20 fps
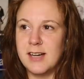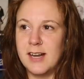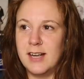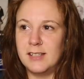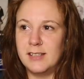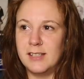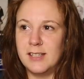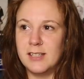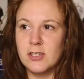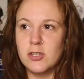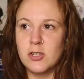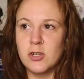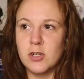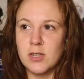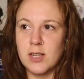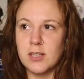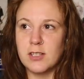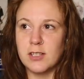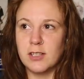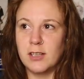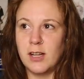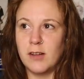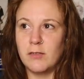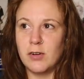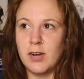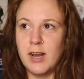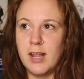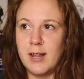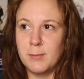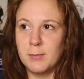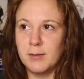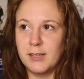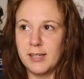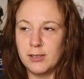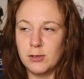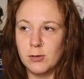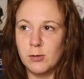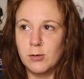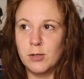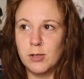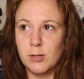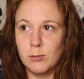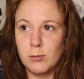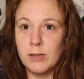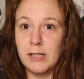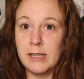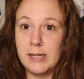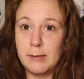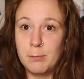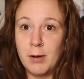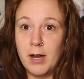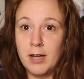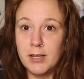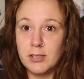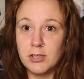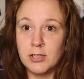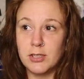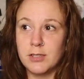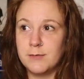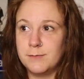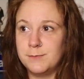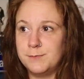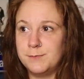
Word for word: Stallion, sure, that's a clever name, but, like, dude could really punch.